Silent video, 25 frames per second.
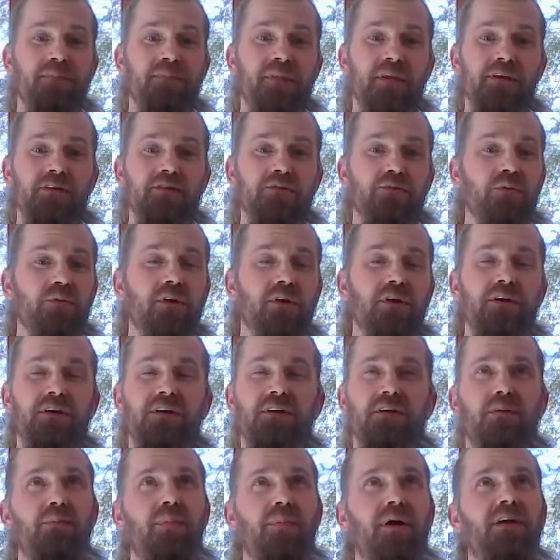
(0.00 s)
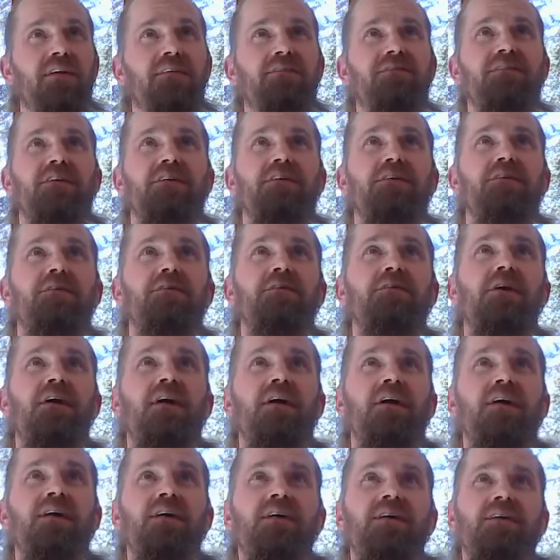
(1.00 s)
is really going to benefit you.
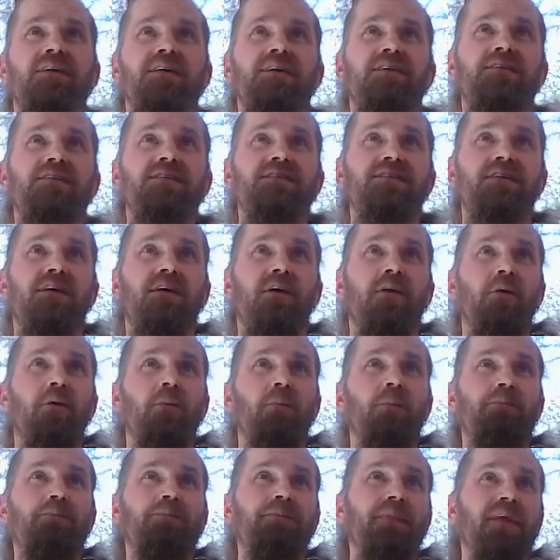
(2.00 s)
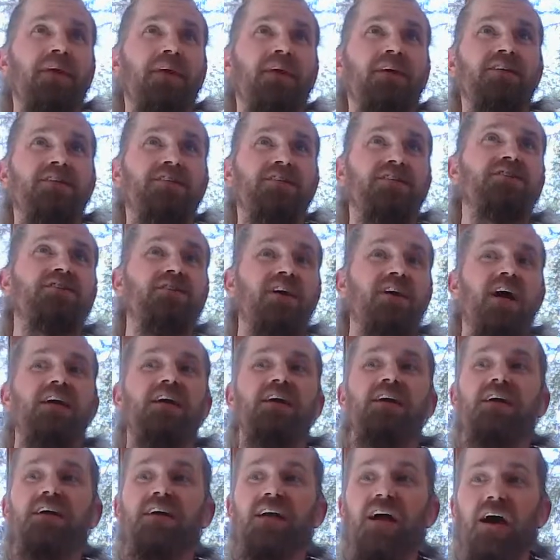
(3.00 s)
So just try to
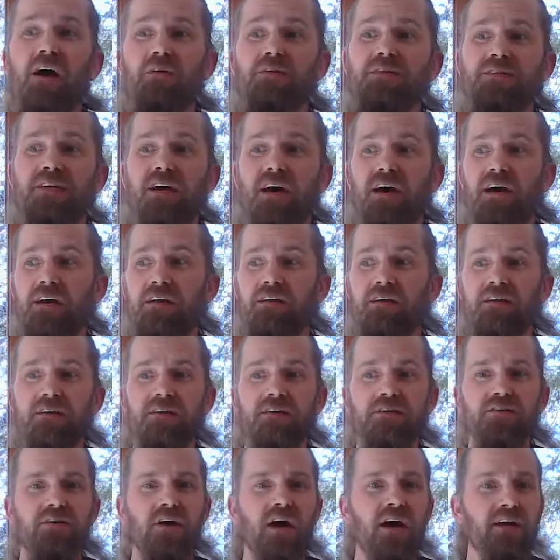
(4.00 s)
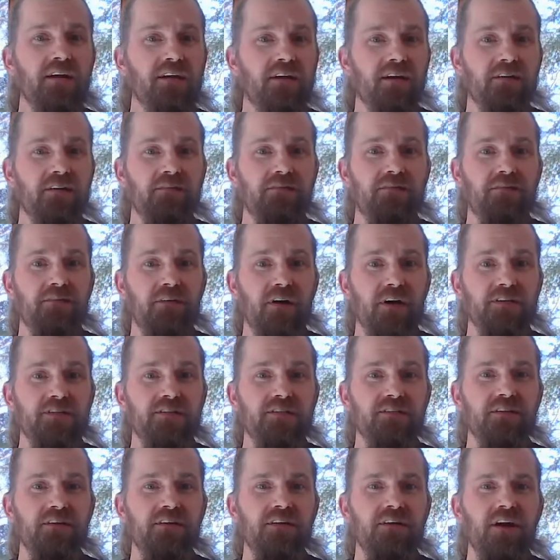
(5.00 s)
get outside, try to get fresh,
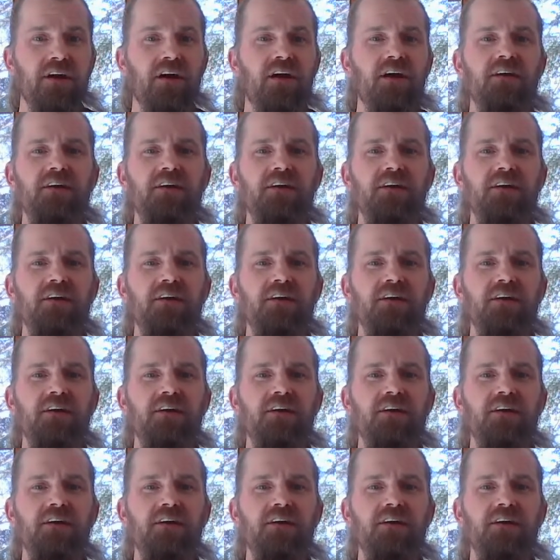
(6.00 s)
clean air.